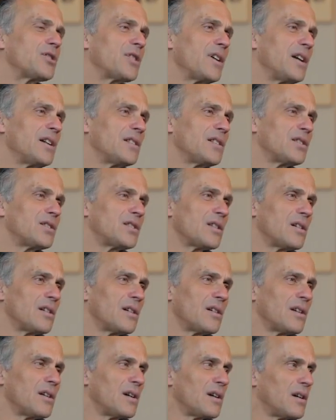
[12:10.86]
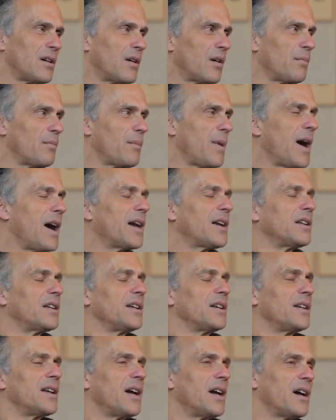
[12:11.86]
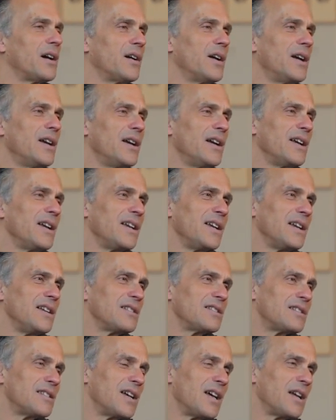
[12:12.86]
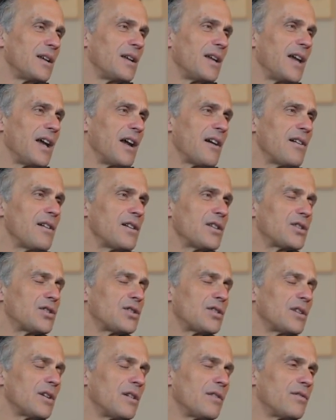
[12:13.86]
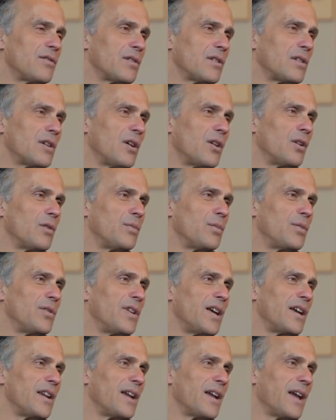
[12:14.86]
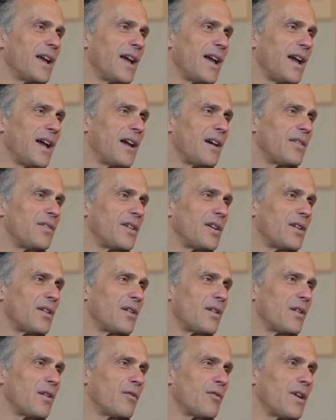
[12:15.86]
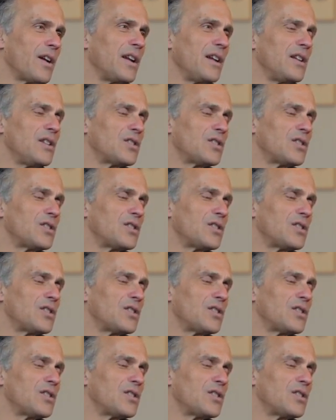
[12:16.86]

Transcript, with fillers: scientists are modeling now, is that areas of the globe that already